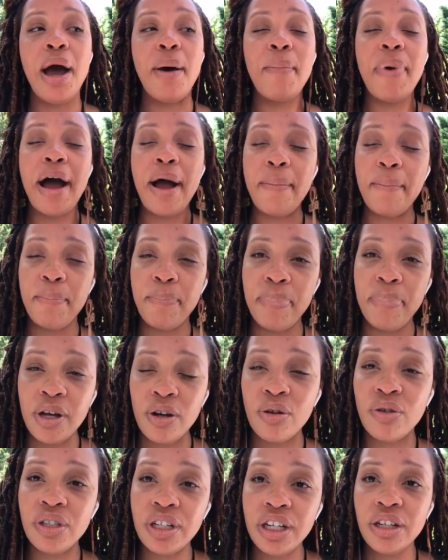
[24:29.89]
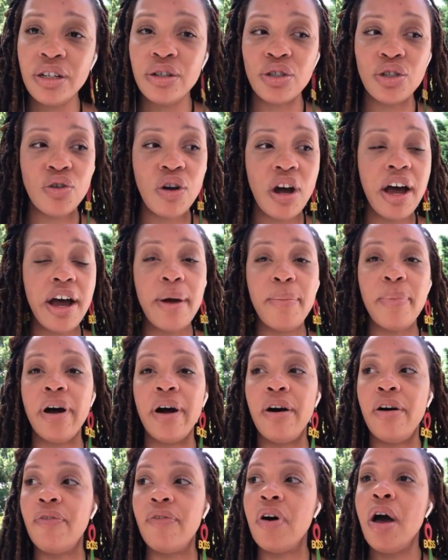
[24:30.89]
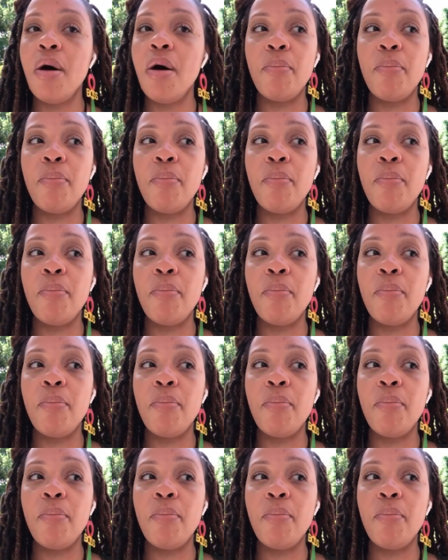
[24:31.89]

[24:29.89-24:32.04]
by building your tribe of